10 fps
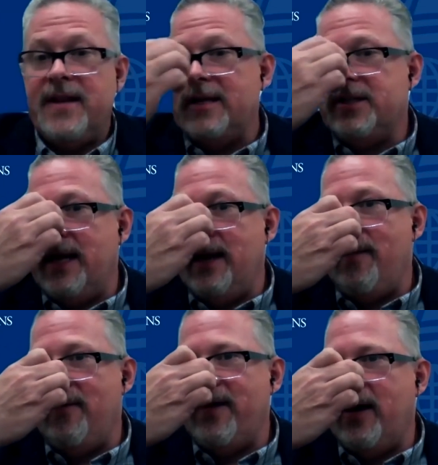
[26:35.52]
Did I say
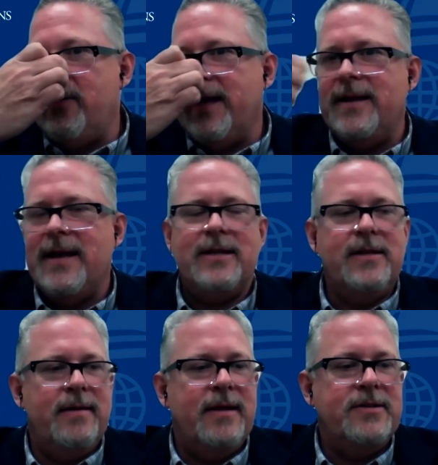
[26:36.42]
MFA or did I not?
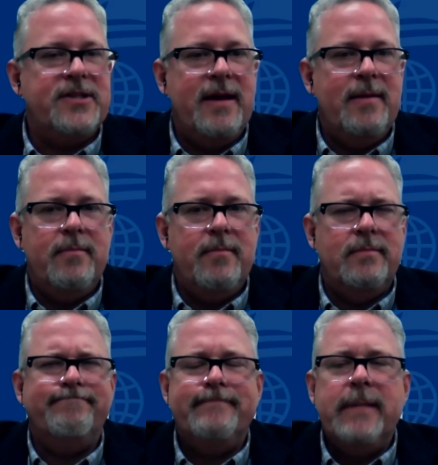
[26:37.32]
I didn't say.
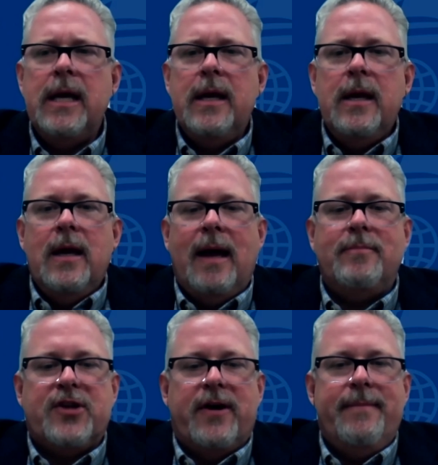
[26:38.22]
Mm.
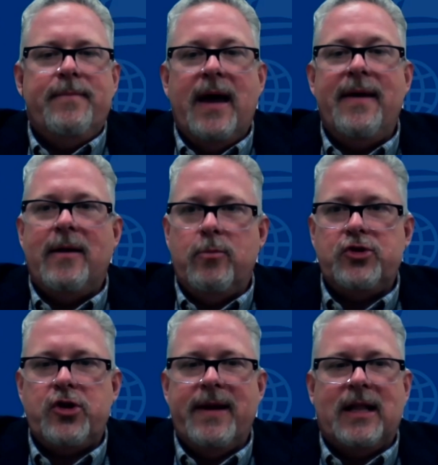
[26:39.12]
I'm sorry. I, I,
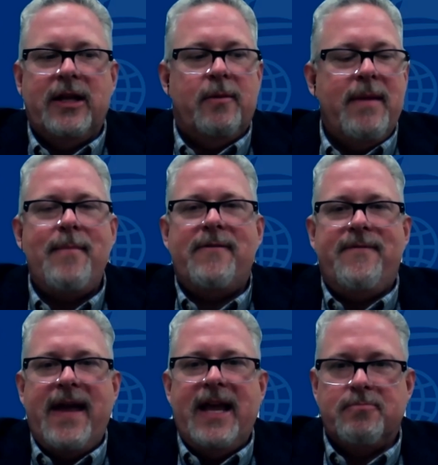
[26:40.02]
should have been clear.
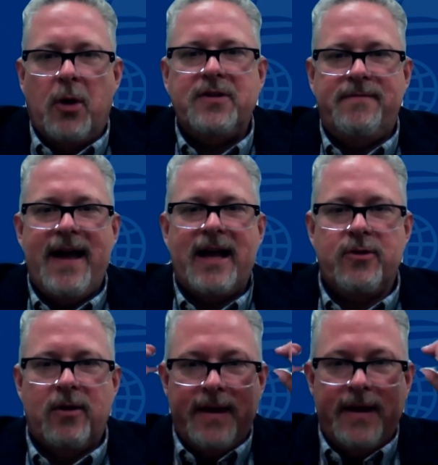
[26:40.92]
MFA is
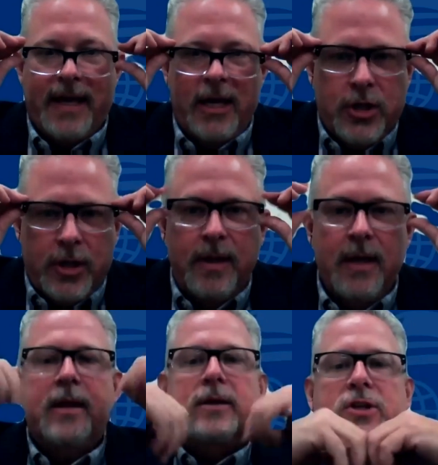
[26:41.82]
multi-factor authentication.
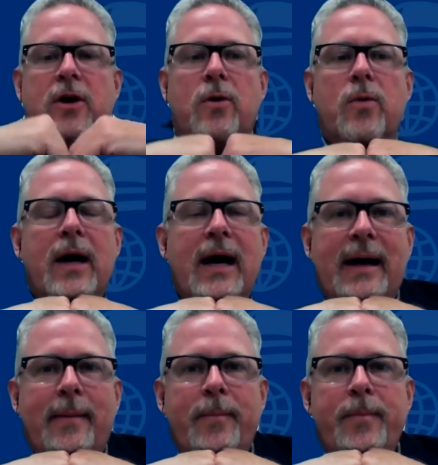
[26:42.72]
So
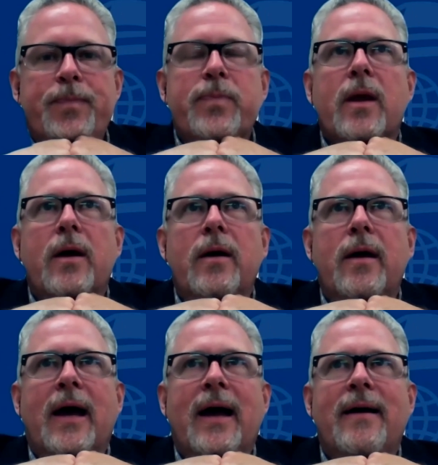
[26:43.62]
um,
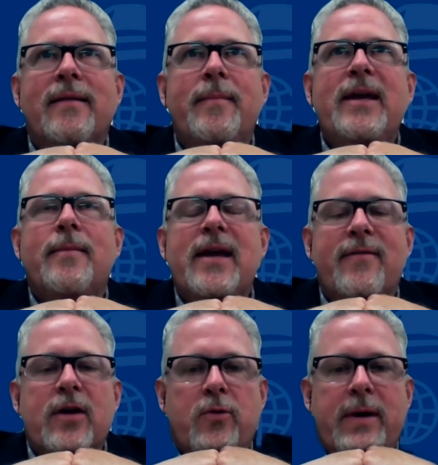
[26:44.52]
uh, let me let me
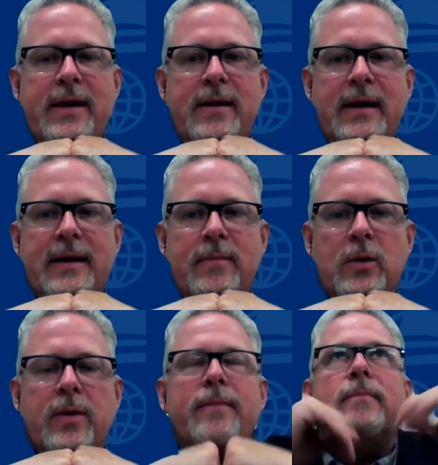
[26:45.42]
give a great uh,
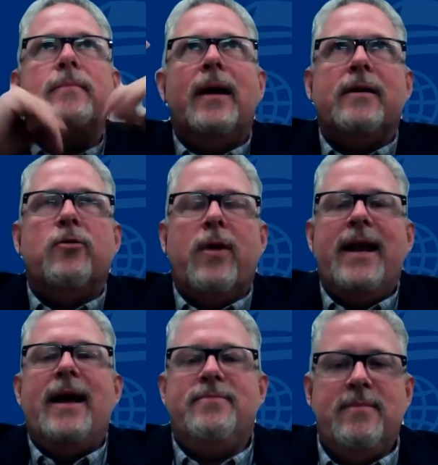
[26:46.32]
or uh,
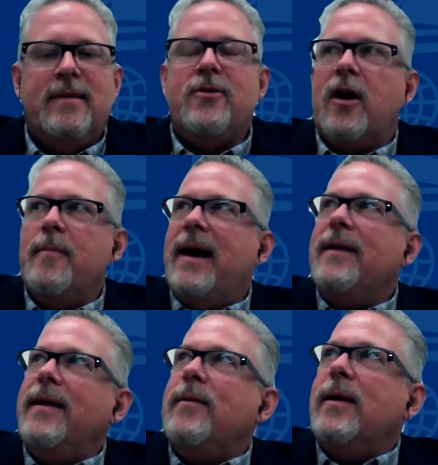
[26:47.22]
great. I talk
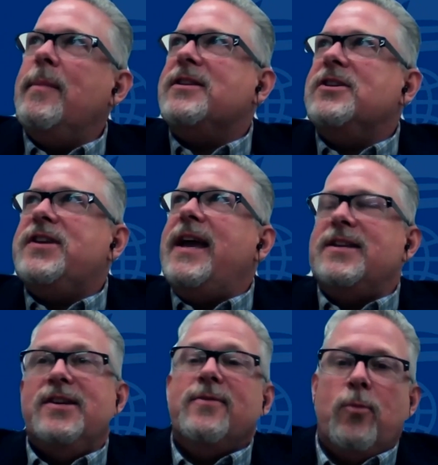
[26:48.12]
about like what I'm about to say
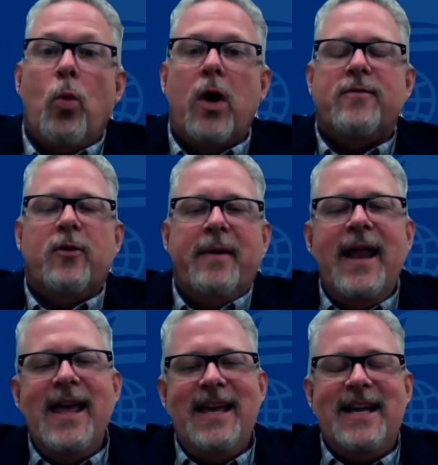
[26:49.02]
is, is wonderful,
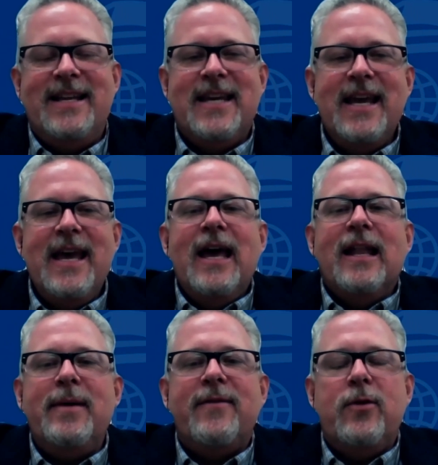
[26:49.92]
but it's
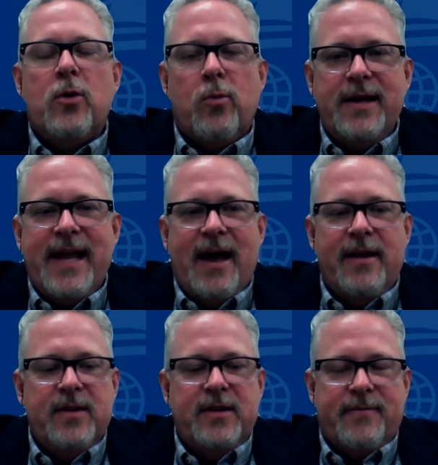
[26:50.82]
let me give you a
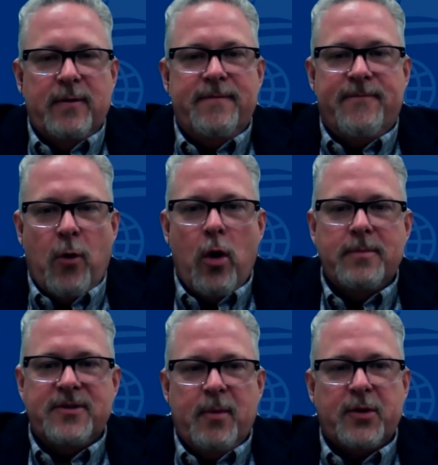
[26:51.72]
rundown of the different
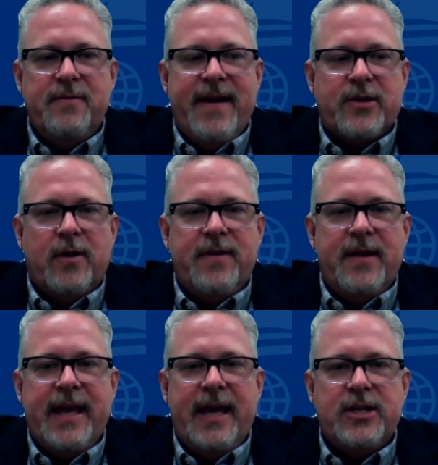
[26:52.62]
forms of multi-factor
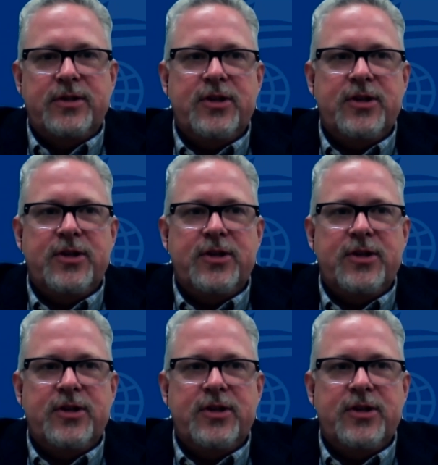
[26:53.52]
authentication.